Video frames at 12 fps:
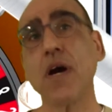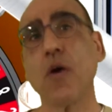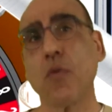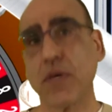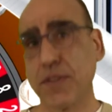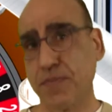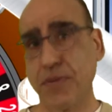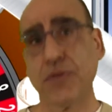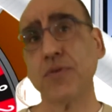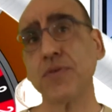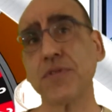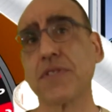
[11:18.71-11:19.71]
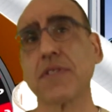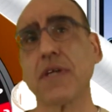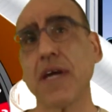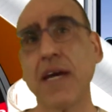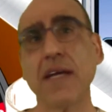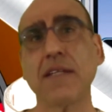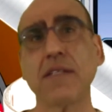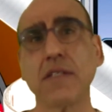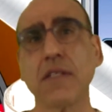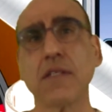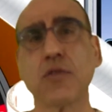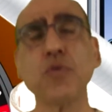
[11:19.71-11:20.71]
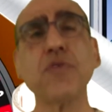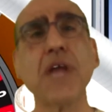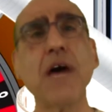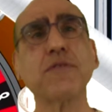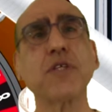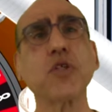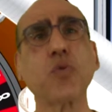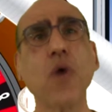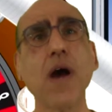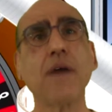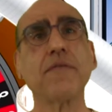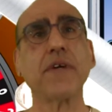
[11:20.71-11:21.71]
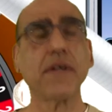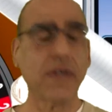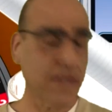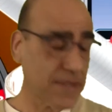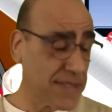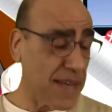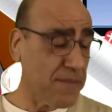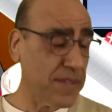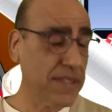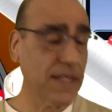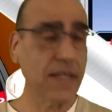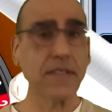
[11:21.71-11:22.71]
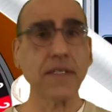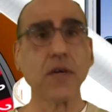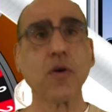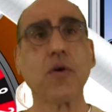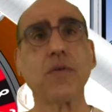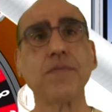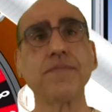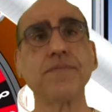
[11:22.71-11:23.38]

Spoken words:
was produced in 2012, 7 years ago.